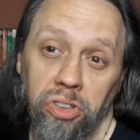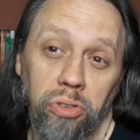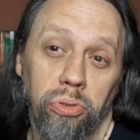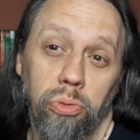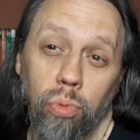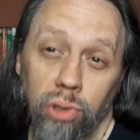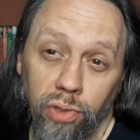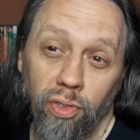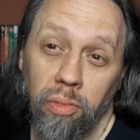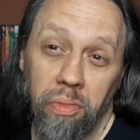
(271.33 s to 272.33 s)
this was the
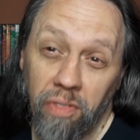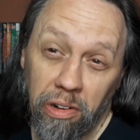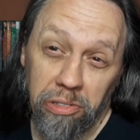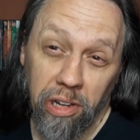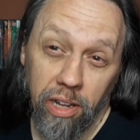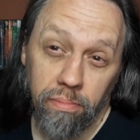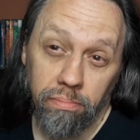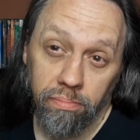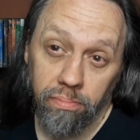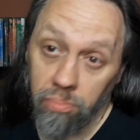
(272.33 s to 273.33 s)
worst film of all time.